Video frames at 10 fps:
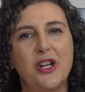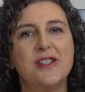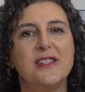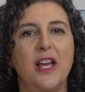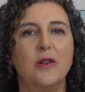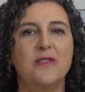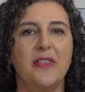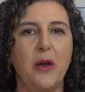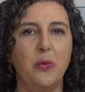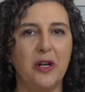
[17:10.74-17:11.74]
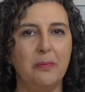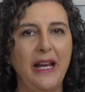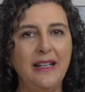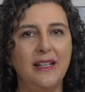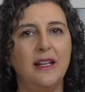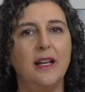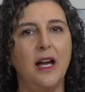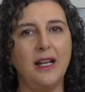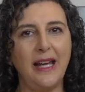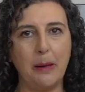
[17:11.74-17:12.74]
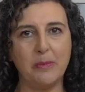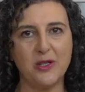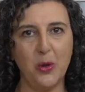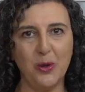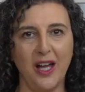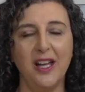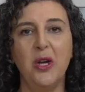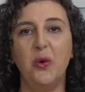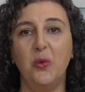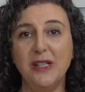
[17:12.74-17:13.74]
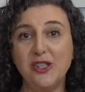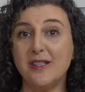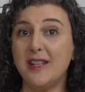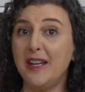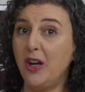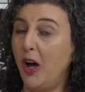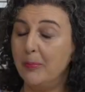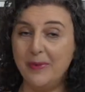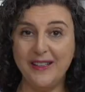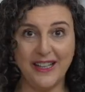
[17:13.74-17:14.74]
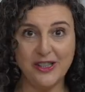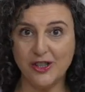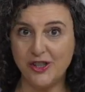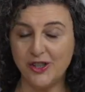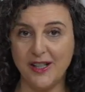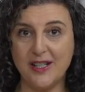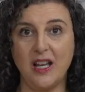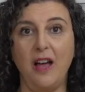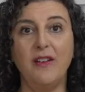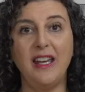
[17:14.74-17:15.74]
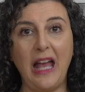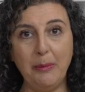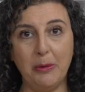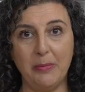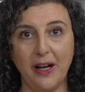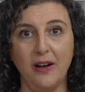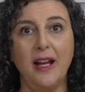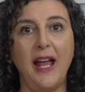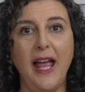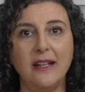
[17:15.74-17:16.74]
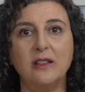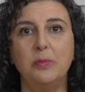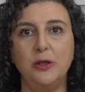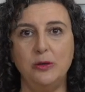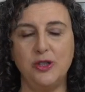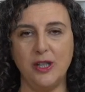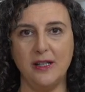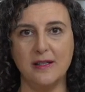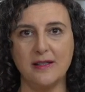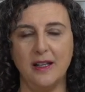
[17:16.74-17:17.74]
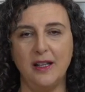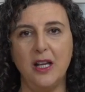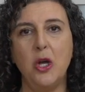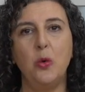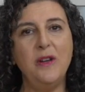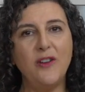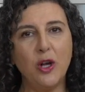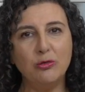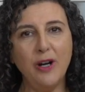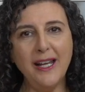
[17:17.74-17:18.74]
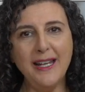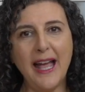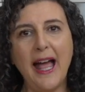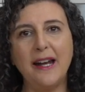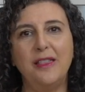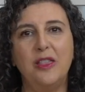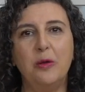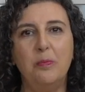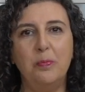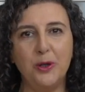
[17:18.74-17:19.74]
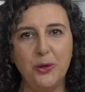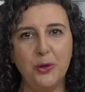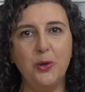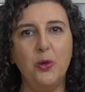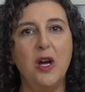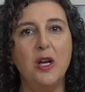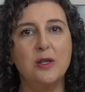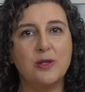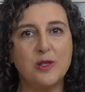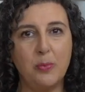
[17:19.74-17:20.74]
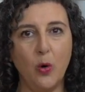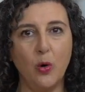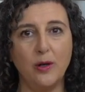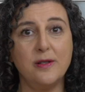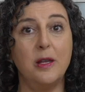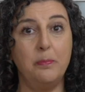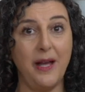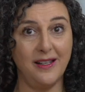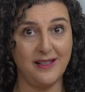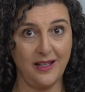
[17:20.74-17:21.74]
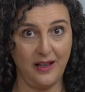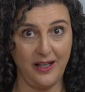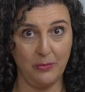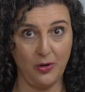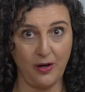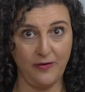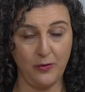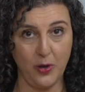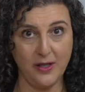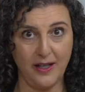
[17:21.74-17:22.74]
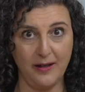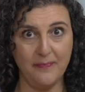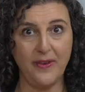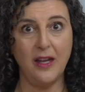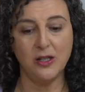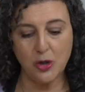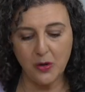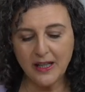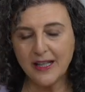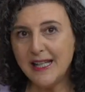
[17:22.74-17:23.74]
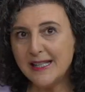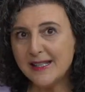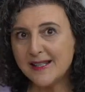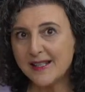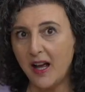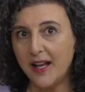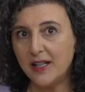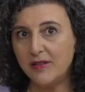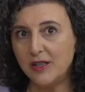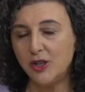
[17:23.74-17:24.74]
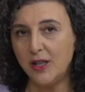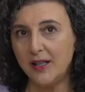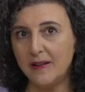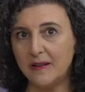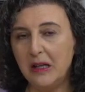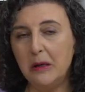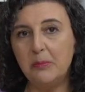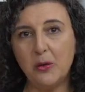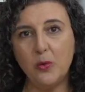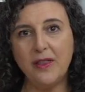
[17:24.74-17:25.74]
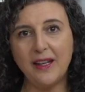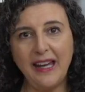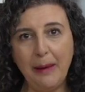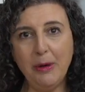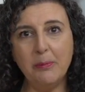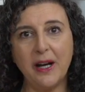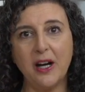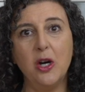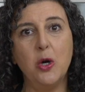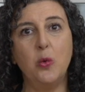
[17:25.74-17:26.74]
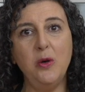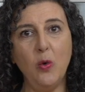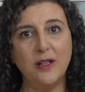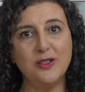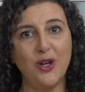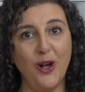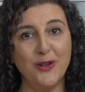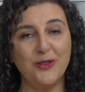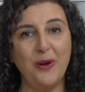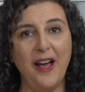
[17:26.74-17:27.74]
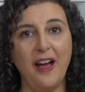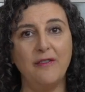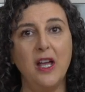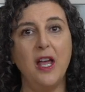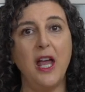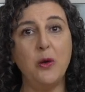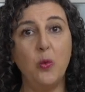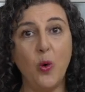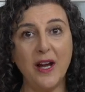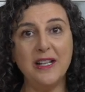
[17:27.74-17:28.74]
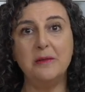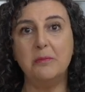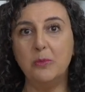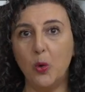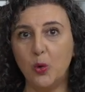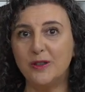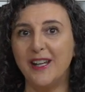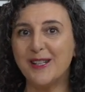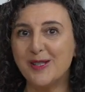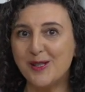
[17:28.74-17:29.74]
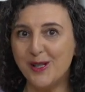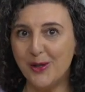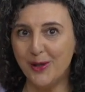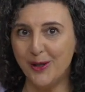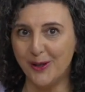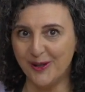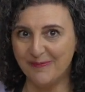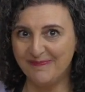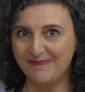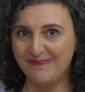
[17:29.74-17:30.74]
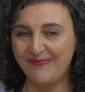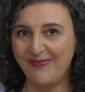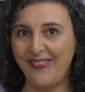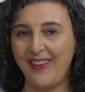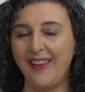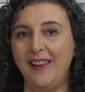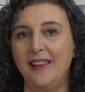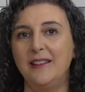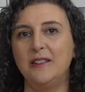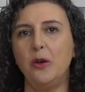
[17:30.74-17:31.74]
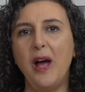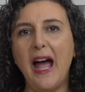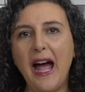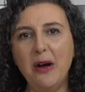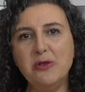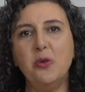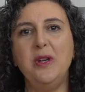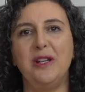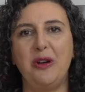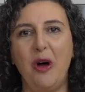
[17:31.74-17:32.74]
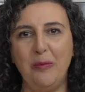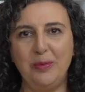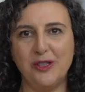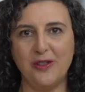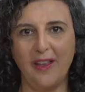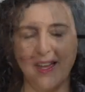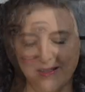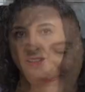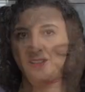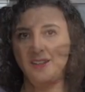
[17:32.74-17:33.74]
ourselves that we are making a Cambozola, which is a combination cheese of a camembert and a blue cheese. We've already added the blue spores, the Penicillium roqueforti, to the inside of the cheese. But with a camembert, we want to also have a white mold exterior. So how do we accomplish that?